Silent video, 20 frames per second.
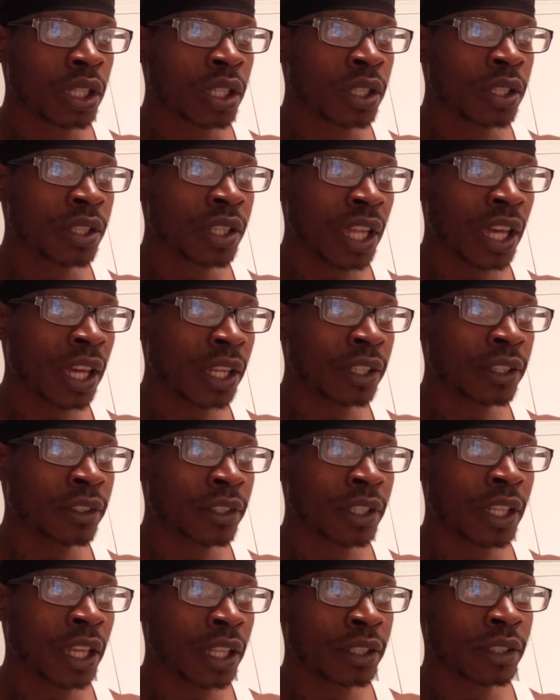
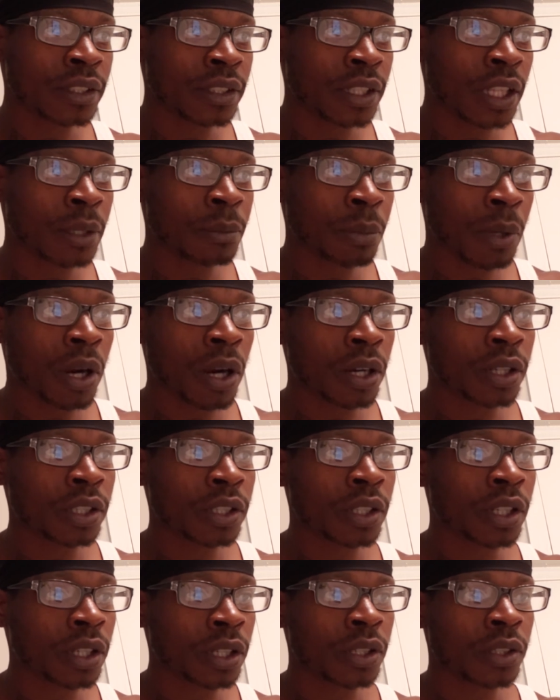that part
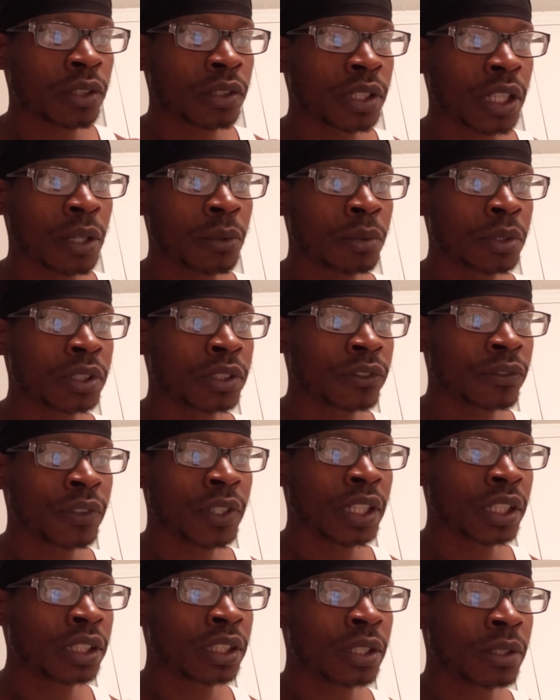of her that was
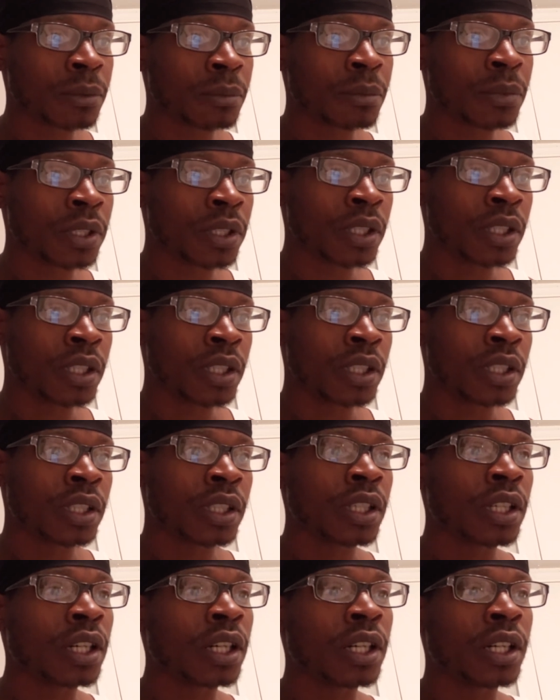victim,
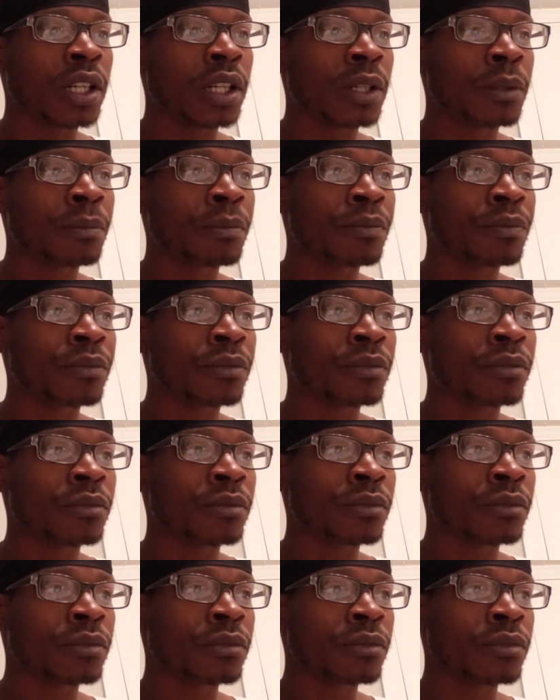um,
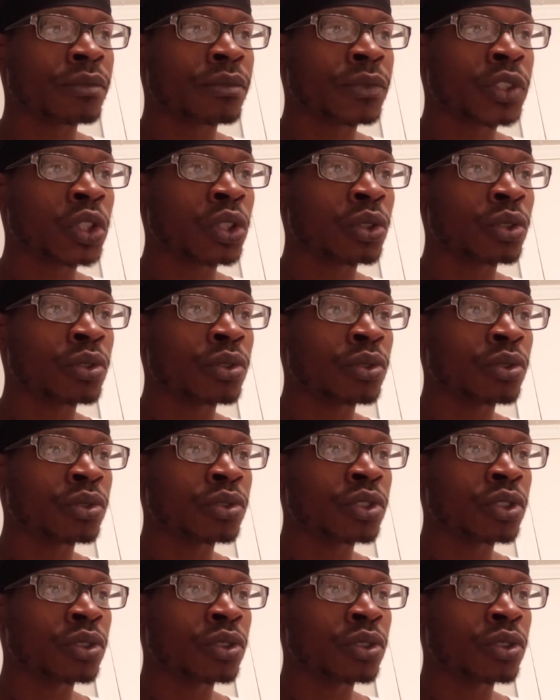to